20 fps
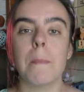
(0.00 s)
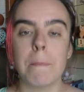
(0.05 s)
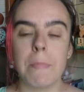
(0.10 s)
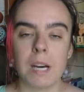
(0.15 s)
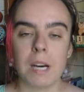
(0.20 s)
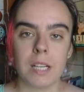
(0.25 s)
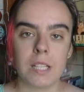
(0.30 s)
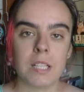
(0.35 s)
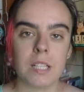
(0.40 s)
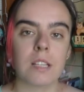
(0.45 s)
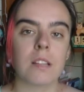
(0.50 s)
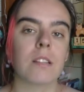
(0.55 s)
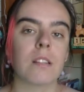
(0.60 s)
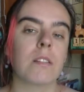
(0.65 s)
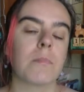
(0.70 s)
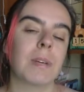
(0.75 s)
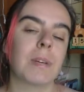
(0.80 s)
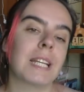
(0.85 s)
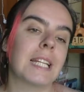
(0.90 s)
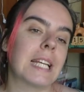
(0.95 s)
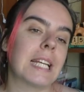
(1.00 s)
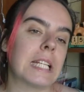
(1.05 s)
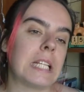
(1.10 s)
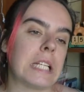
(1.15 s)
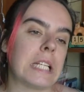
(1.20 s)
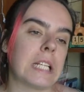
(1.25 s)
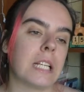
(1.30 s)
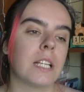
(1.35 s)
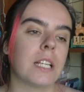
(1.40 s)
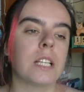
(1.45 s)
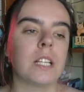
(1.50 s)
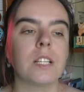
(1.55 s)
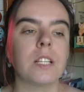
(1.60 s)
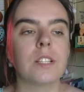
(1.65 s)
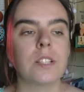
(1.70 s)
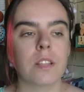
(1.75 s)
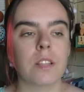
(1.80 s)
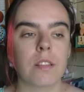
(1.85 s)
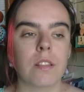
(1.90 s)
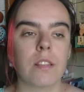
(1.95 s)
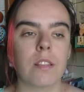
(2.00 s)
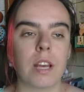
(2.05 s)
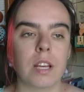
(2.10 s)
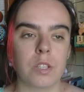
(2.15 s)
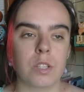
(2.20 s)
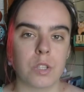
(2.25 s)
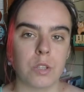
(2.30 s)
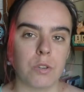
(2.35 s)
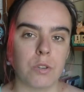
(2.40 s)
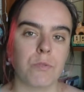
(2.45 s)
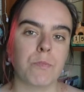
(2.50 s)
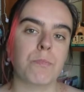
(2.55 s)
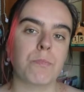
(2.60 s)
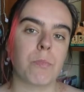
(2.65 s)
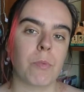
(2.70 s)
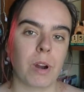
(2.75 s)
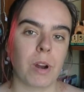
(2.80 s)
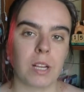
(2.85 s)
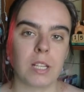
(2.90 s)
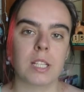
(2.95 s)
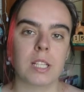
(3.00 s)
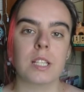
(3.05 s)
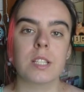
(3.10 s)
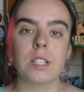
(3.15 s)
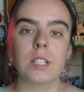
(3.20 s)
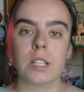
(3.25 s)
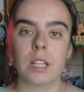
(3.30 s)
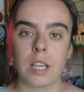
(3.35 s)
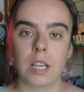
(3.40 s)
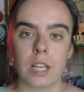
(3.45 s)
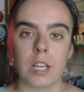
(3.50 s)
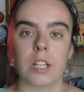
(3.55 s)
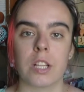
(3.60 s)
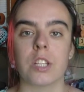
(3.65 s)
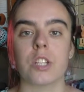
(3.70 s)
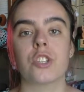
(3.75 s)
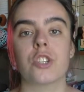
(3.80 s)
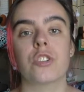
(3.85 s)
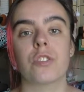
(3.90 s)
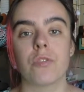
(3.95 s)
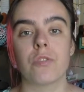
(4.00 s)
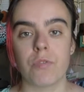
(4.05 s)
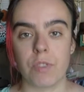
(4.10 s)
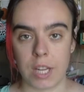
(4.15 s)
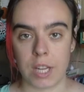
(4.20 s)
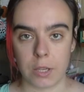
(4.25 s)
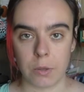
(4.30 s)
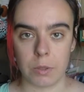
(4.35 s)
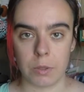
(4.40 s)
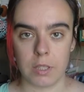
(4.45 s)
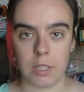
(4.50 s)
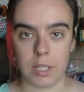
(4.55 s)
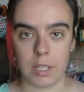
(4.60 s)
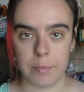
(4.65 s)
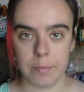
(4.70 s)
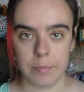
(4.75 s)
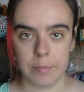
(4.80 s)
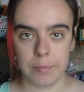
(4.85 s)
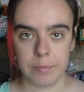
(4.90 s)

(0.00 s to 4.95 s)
but the main idea is that you practice English regularly.